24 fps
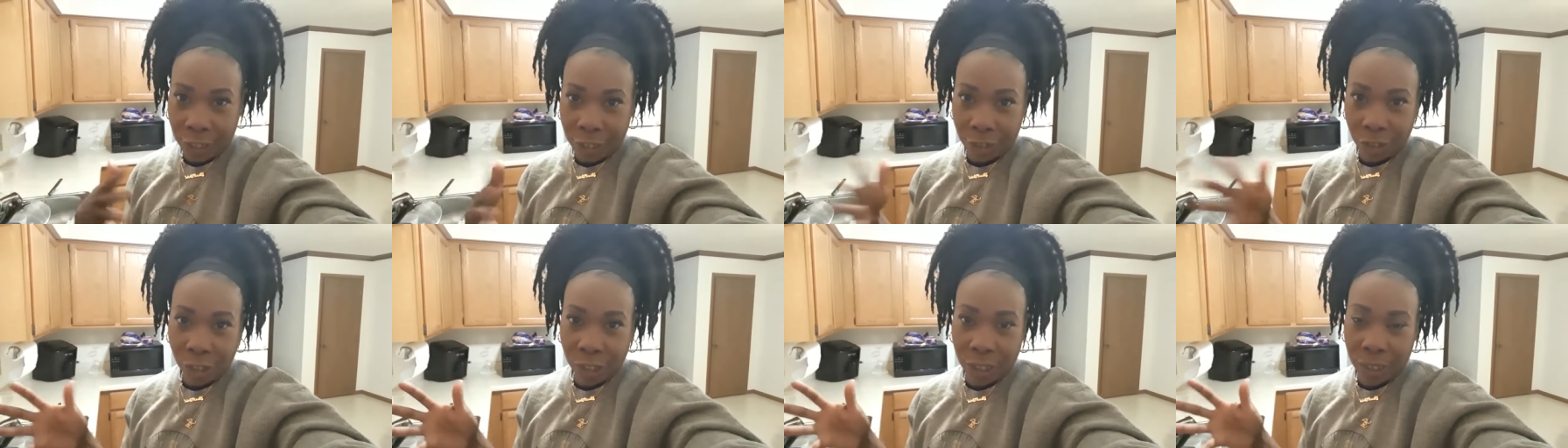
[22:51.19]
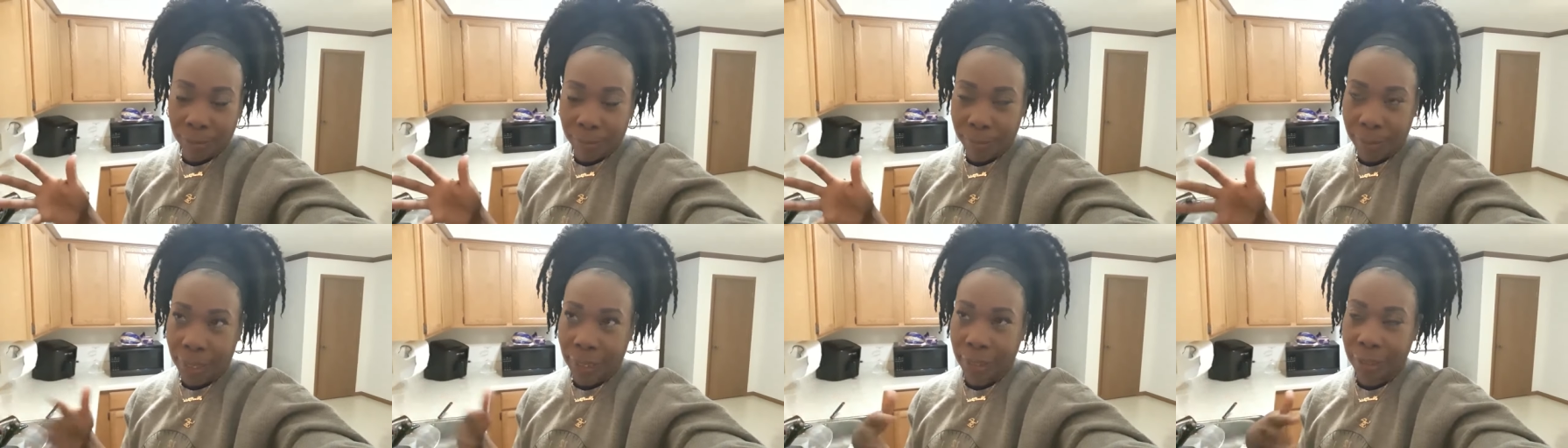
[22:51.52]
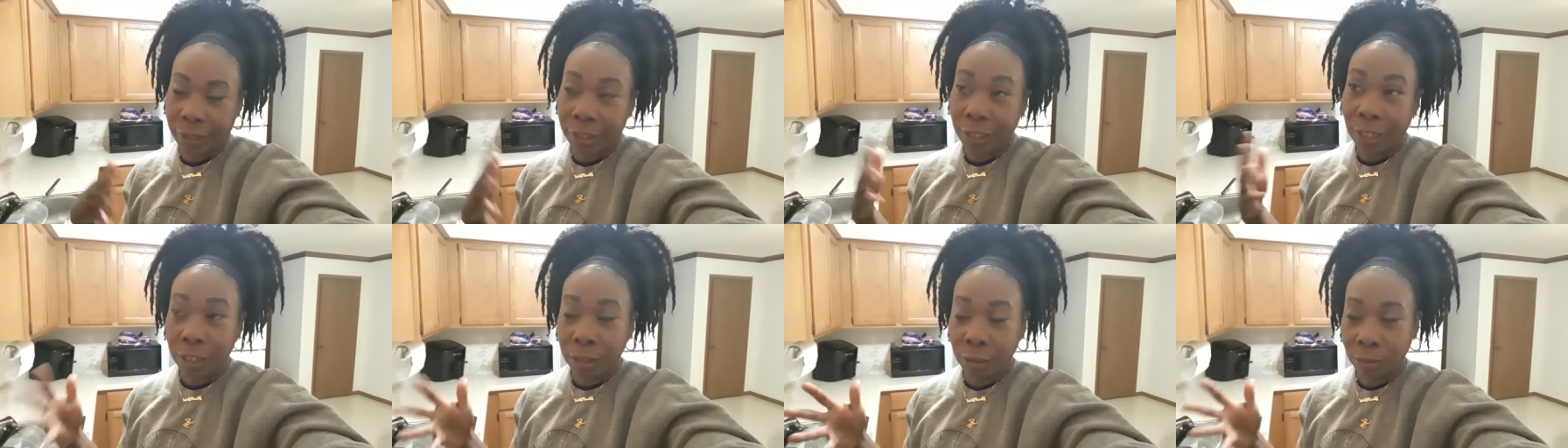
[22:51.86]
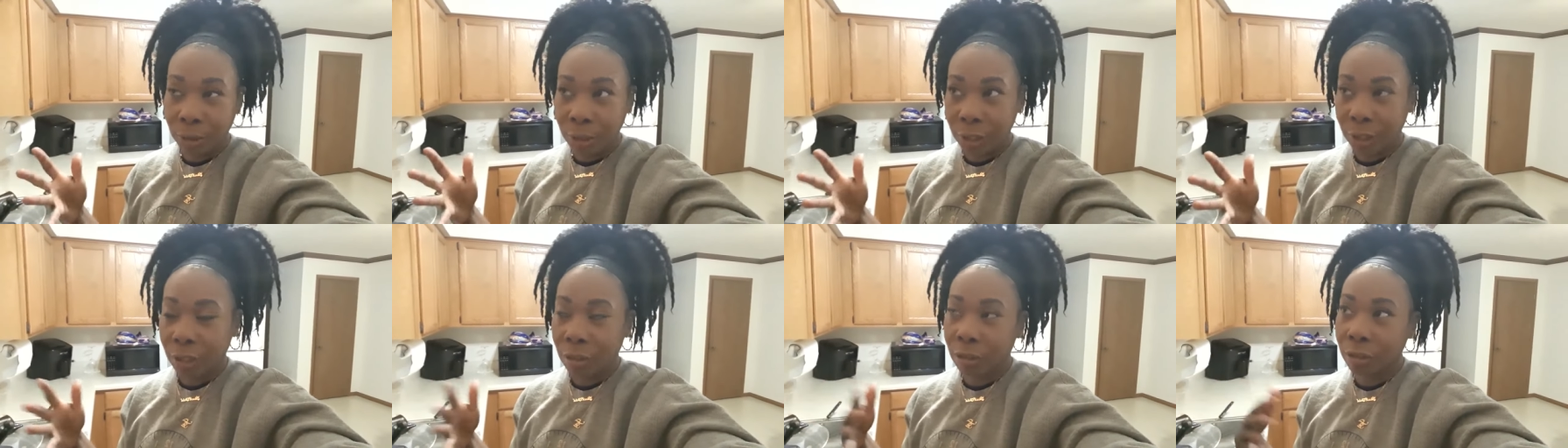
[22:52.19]
I should get my test
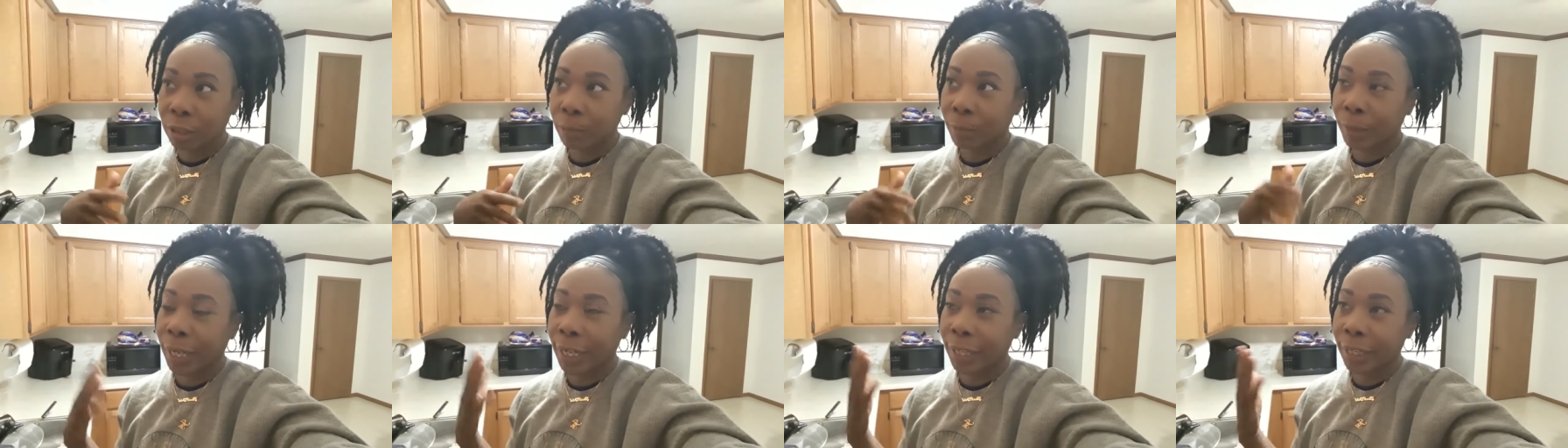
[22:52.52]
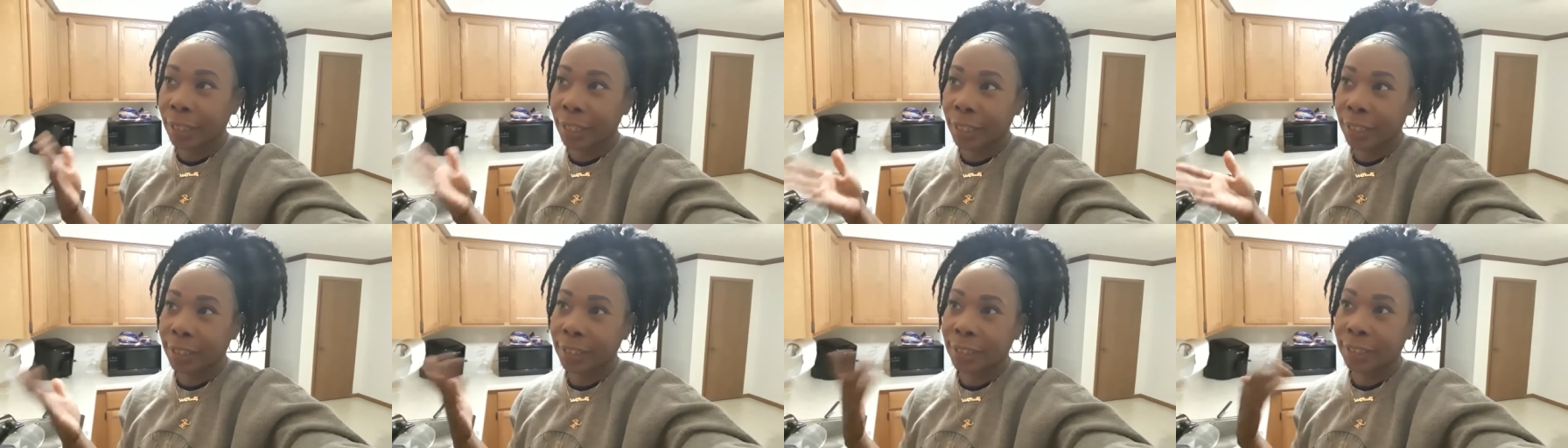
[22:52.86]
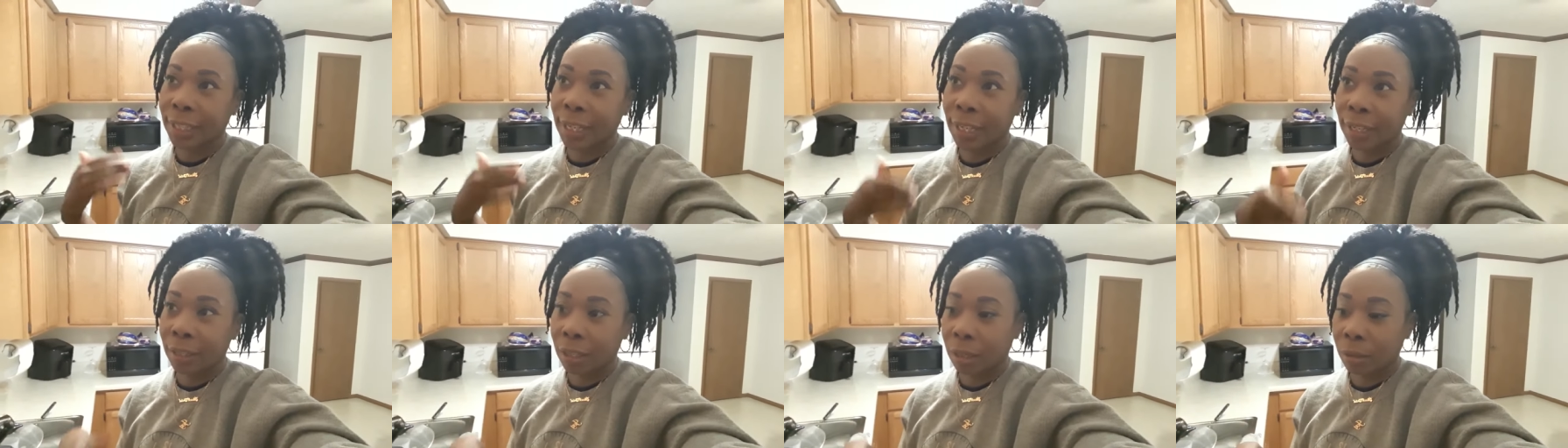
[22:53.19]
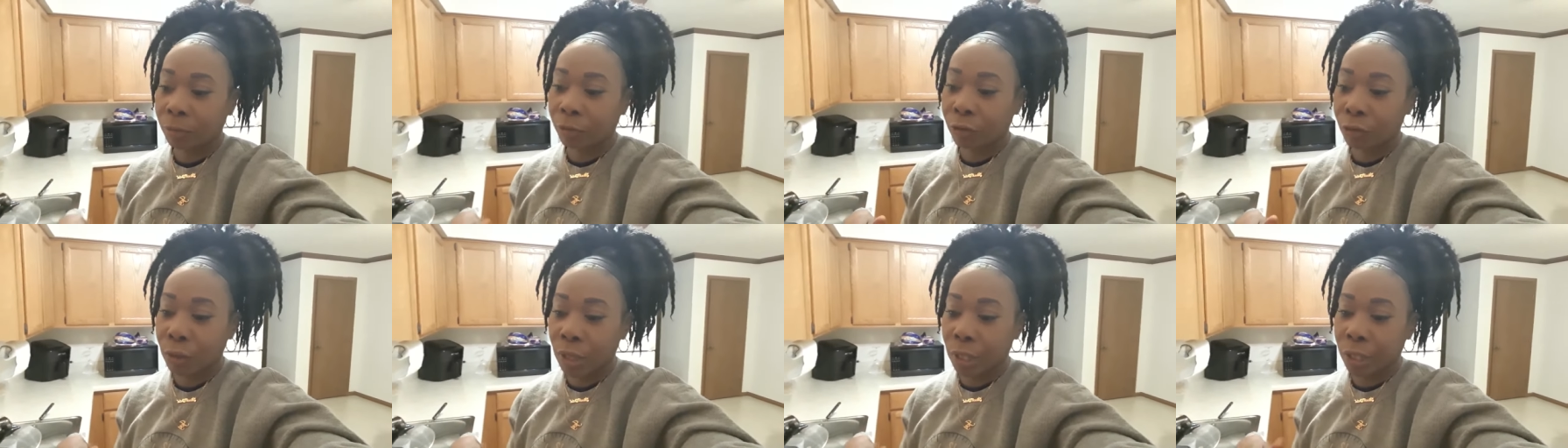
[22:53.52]
results, but I can't sign
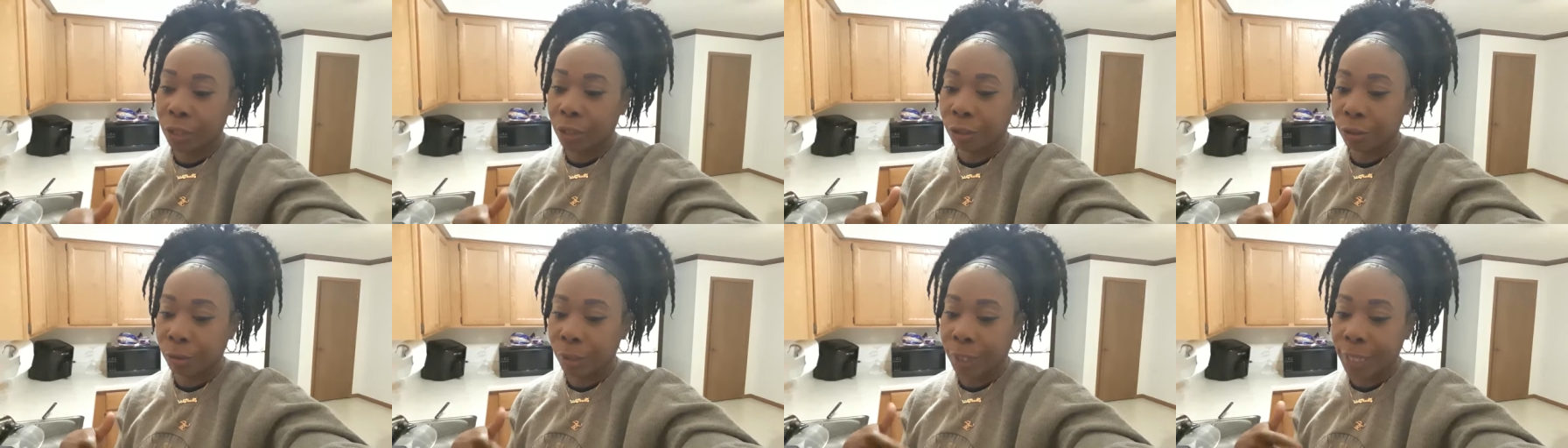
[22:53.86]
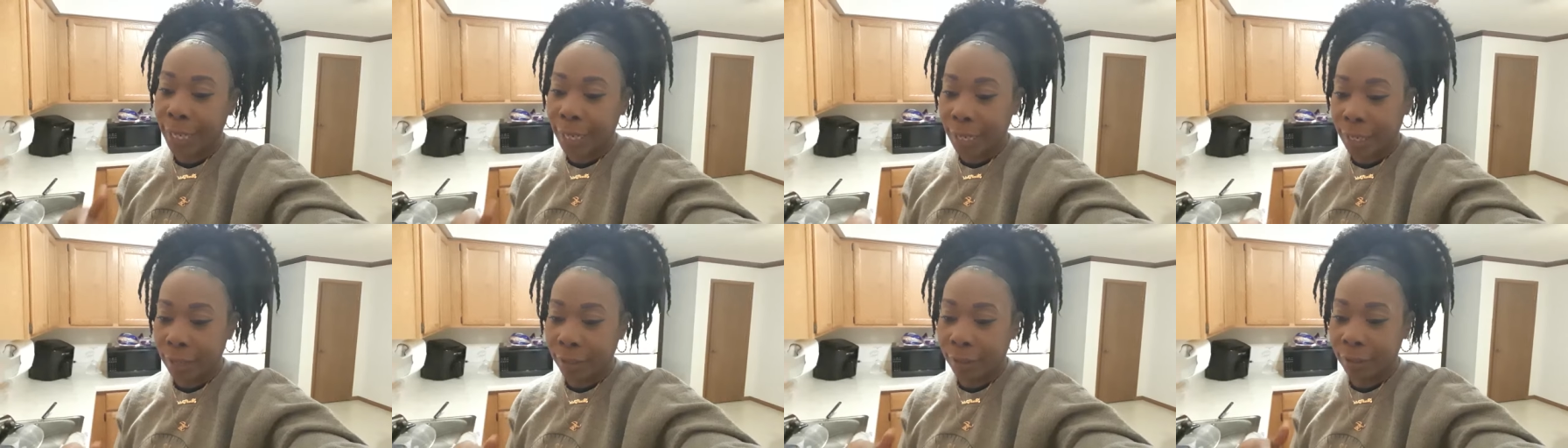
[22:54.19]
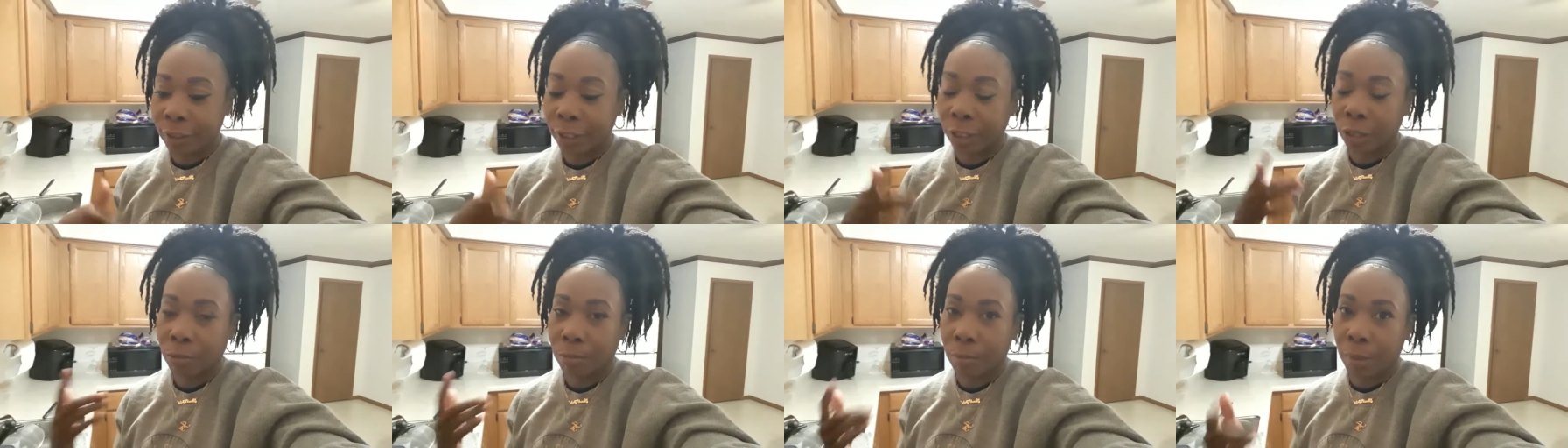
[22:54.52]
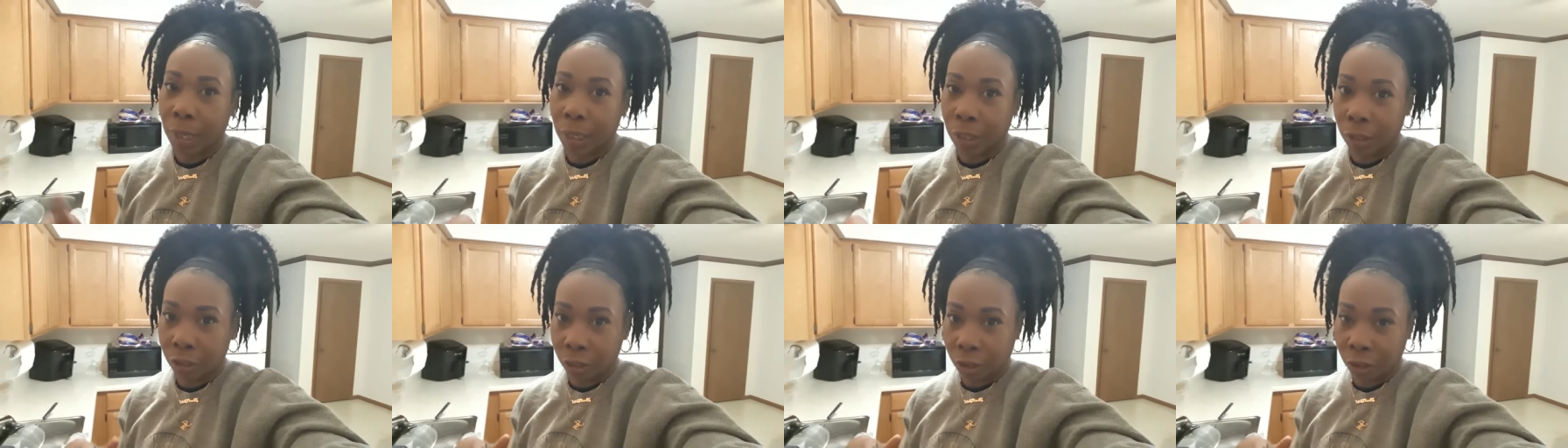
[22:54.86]
up for a new date until
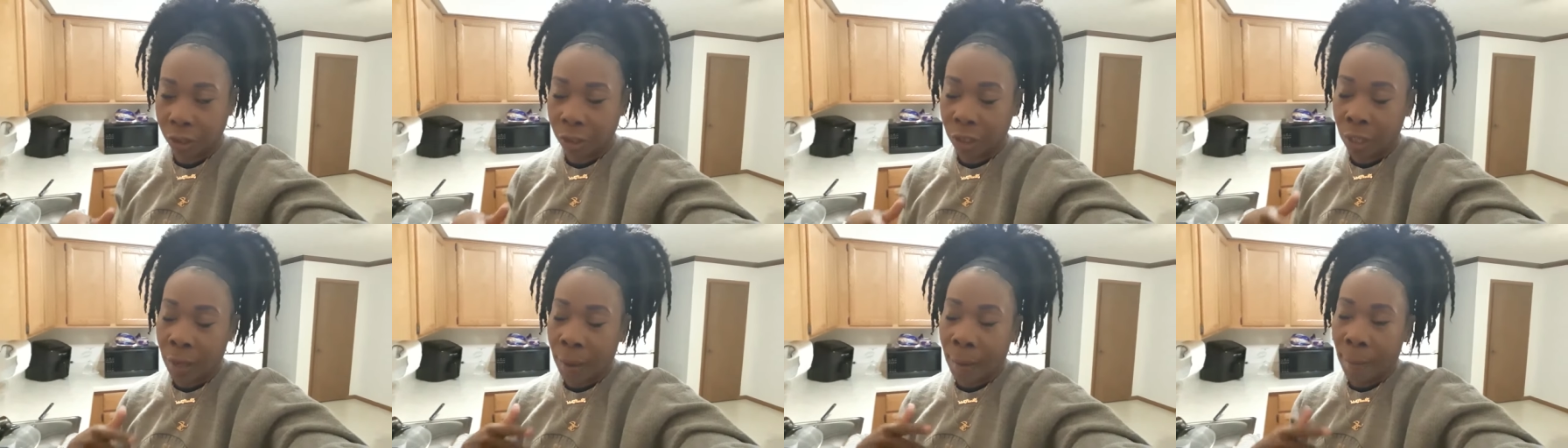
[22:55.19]
March.